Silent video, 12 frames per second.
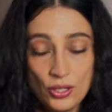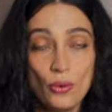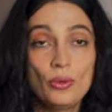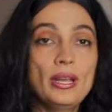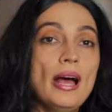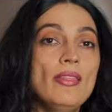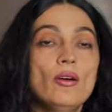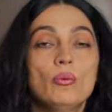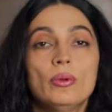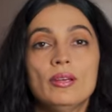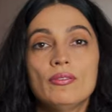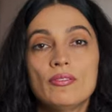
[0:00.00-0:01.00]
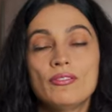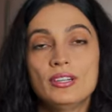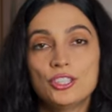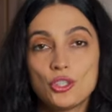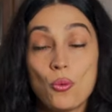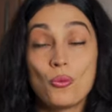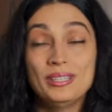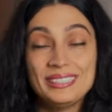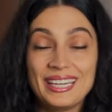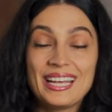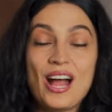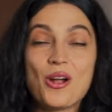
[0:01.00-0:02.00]
So now that we've finished
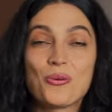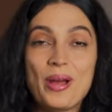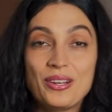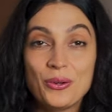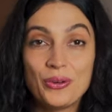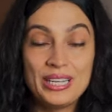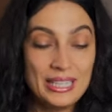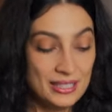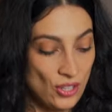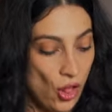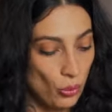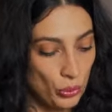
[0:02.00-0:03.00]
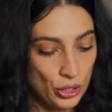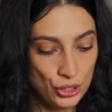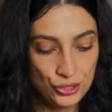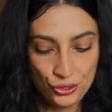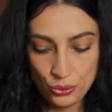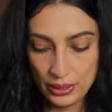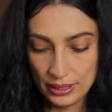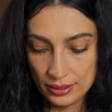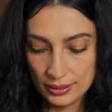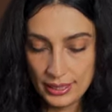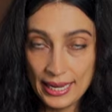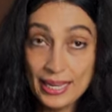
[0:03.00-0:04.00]
whisking our wet ingredients, all we're going to do
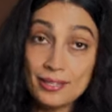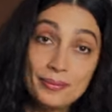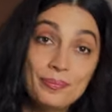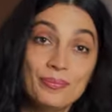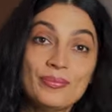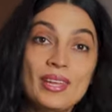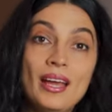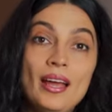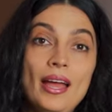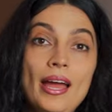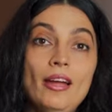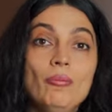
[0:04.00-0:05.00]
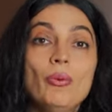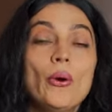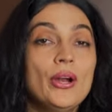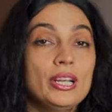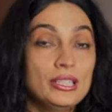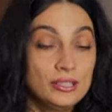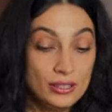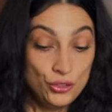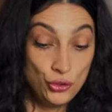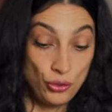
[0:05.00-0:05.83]
is take it and pour it into the